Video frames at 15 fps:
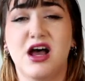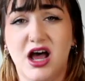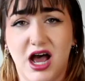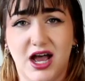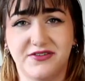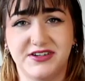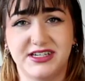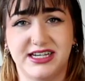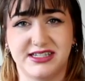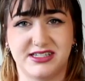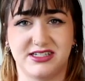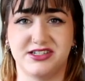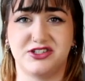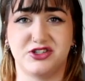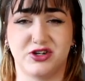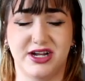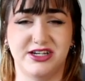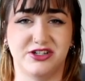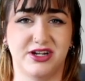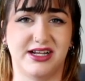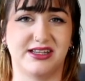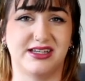often gets destroyed
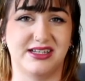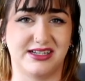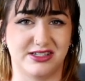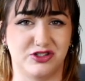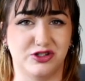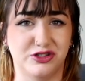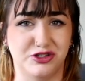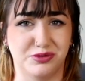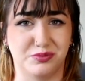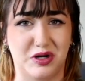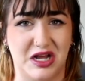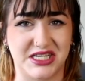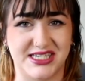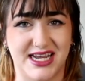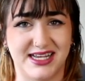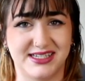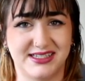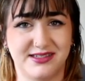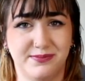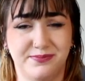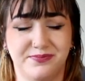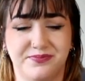during the extrusion
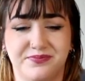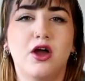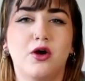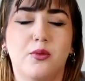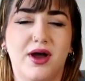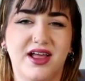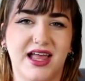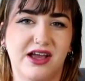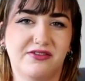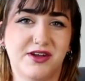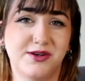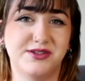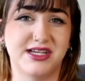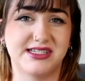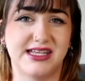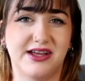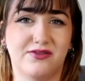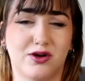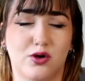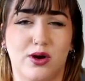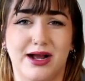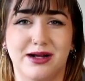process. While AFCO does have
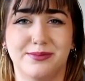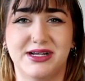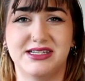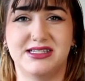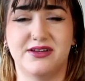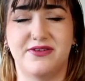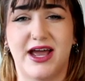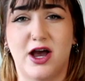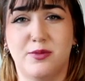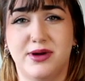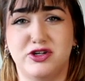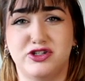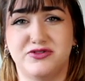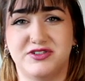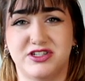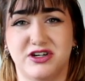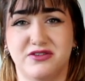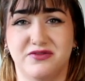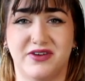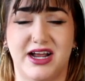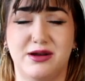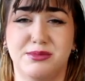requirements of how much of
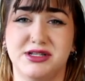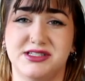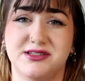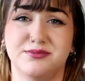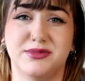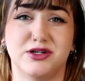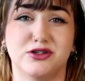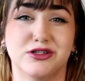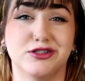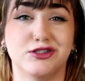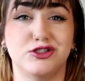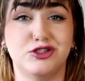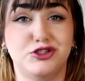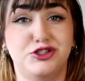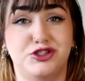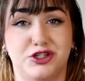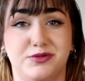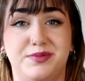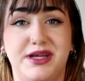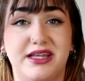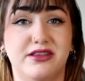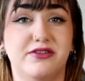certain vitamins and minerals
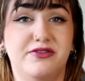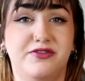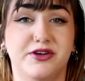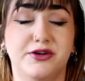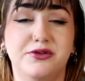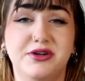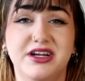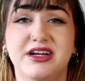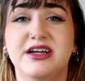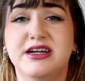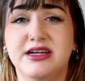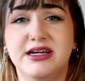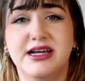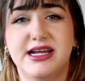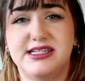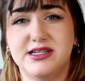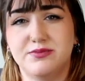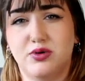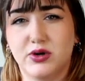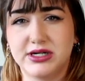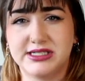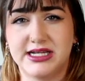should be in the food, it's
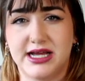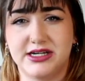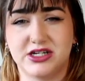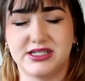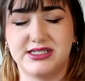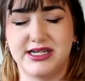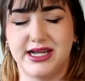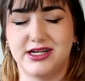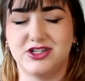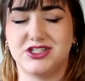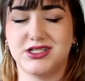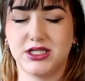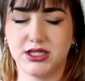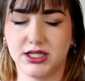important to understand just a